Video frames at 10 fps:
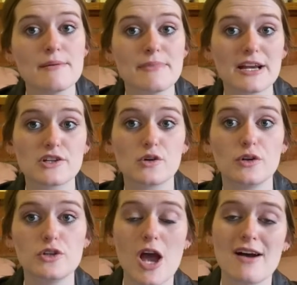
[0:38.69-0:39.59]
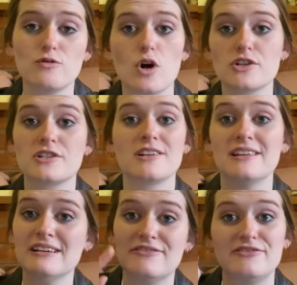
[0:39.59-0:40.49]
Make sure you have watched
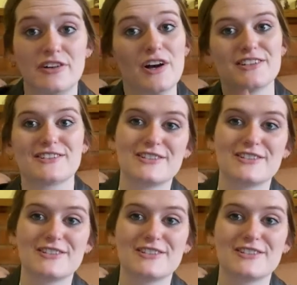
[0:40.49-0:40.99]
the first